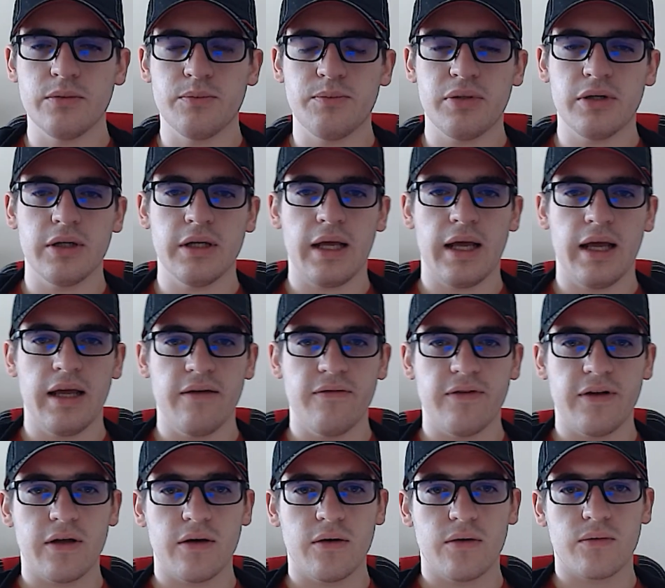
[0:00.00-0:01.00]
put a
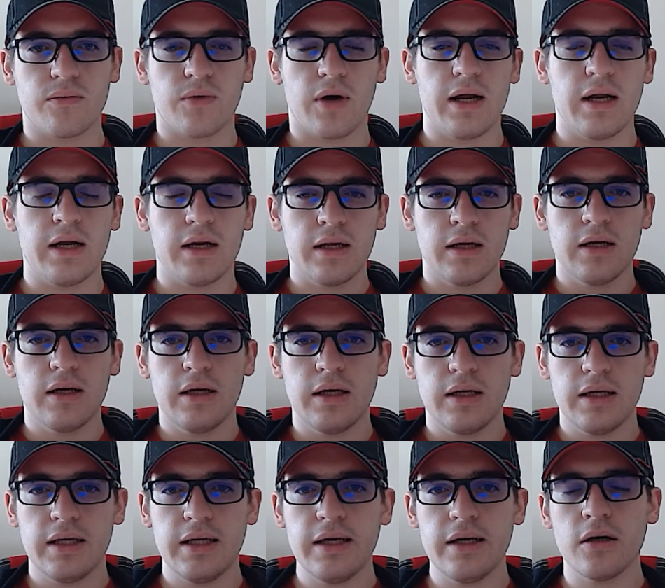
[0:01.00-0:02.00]
video right
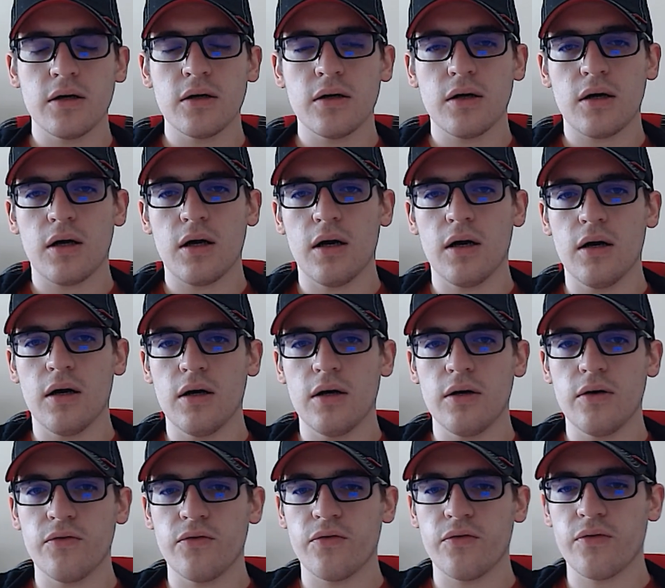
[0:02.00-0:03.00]
here
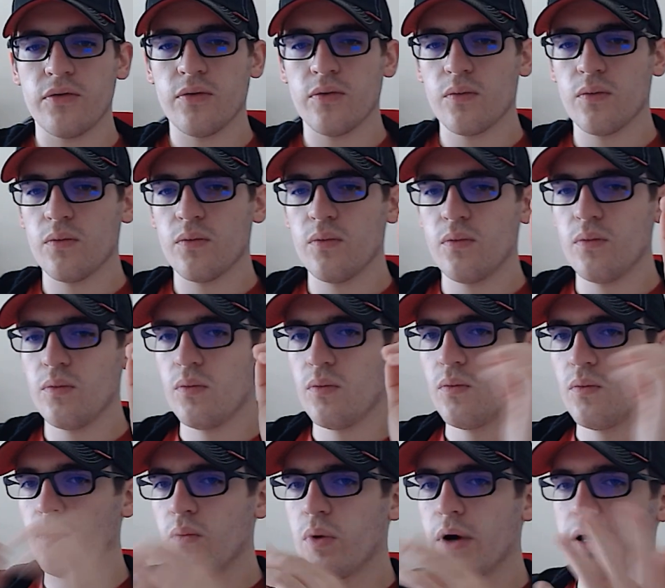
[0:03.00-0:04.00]
of
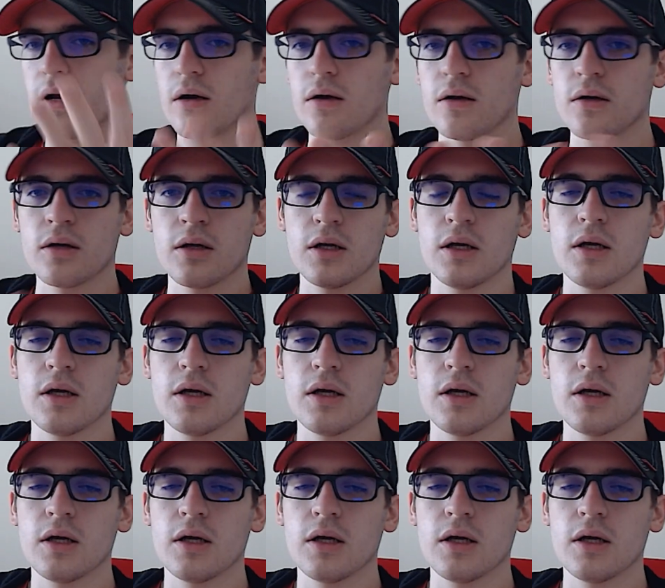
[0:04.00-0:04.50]
where